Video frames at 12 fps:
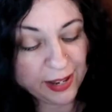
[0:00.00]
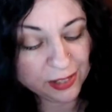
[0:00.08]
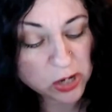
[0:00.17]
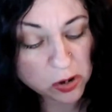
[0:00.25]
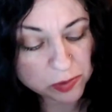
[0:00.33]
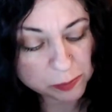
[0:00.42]

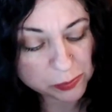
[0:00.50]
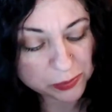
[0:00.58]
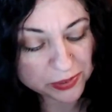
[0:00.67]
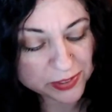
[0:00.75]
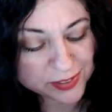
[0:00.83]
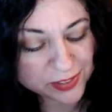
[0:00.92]
no
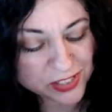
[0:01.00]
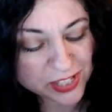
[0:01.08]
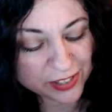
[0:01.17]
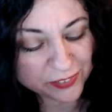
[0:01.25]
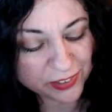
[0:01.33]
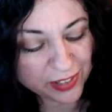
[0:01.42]
remorse,
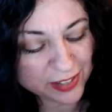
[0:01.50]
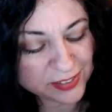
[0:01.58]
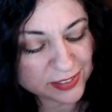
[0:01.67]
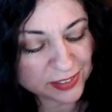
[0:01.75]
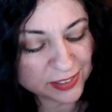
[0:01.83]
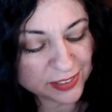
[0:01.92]
general
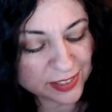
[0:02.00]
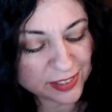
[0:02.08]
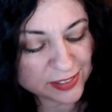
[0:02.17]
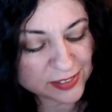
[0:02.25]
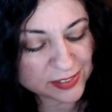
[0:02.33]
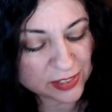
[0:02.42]

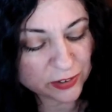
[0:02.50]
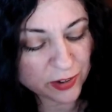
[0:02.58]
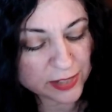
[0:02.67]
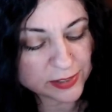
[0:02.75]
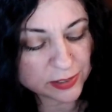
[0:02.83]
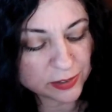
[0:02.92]
hostilities,
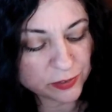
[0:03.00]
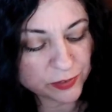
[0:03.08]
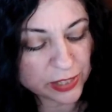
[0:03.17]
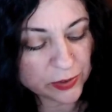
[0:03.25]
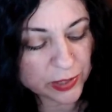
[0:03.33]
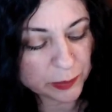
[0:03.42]
aggressive,
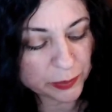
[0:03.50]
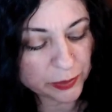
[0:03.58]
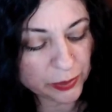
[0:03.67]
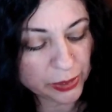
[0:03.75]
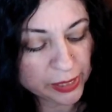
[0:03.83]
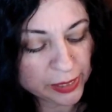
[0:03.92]

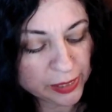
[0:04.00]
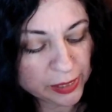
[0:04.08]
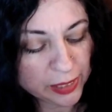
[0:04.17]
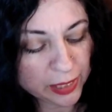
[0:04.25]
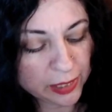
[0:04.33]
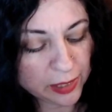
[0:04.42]
irritable,
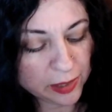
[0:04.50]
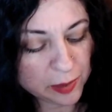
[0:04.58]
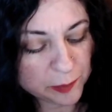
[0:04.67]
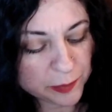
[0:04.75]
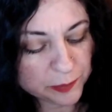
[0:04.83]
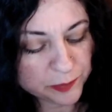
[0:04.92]
um,